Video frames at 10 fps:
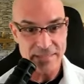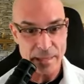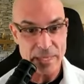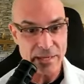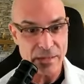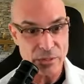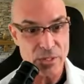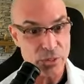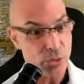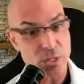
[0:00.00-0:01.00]
I mean, yeah.
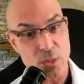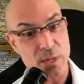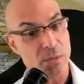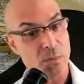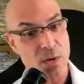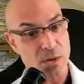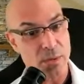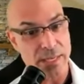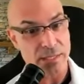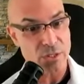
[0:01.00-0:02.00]
you could quit and walk
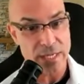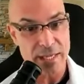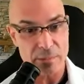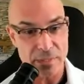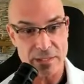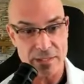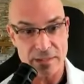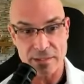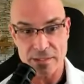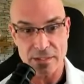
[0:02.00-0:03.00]
away in shame, but there,
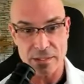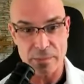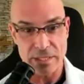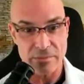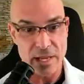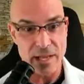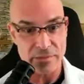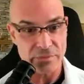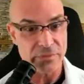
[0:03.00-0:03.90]
it's going to be rough.